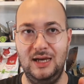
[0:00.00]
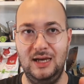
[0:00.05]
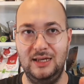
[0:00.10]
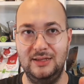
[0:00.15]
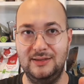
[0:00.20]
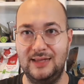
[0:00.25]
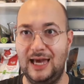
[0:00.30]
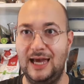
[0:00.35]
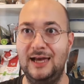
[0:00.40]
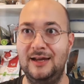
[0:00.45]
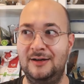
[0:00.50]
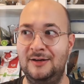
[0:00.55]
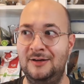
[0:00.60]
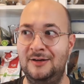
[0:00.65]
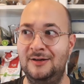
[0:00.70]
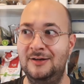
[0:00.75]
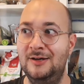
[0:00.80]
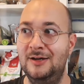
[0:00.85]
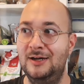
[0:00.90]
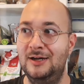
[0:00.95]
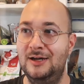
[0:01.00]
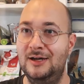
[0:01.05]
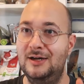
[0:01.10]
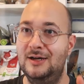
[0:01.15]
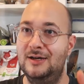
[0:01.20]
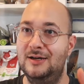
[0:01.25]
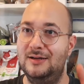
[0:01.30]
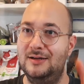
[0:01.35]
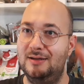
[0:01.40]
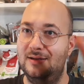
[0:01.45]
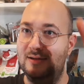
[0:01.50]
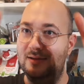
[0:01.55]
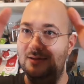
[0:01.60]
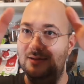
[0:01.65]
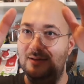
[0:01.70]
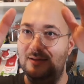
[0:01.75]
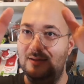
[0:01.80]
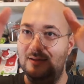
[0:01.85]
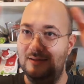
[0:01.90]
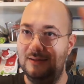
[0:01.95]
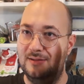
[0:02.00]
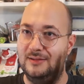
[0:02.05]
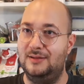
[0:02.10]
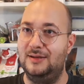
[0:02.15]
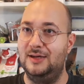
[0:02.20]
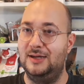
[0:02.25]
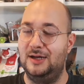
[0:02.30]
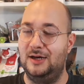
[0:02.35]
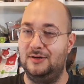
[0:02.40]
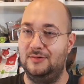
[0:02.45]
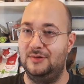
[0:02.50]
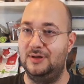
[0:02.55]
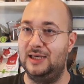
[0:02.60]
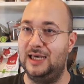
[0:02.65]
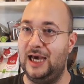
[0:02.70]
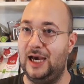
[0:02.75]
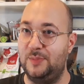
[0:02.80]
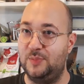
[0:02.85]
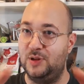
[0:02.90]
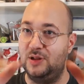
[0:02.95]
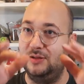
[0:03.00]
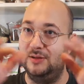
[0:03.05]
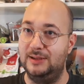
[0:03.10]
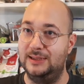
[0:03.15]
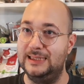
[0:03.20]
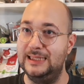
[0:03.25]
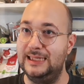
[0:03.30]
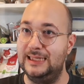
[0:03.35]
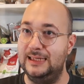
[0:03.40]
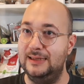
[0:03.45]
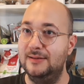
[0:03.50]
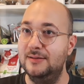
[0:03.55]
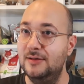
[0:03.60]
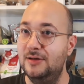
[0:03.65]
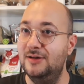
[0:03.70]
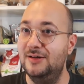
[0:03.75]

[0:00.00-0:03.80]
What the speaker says: than, you know, capital D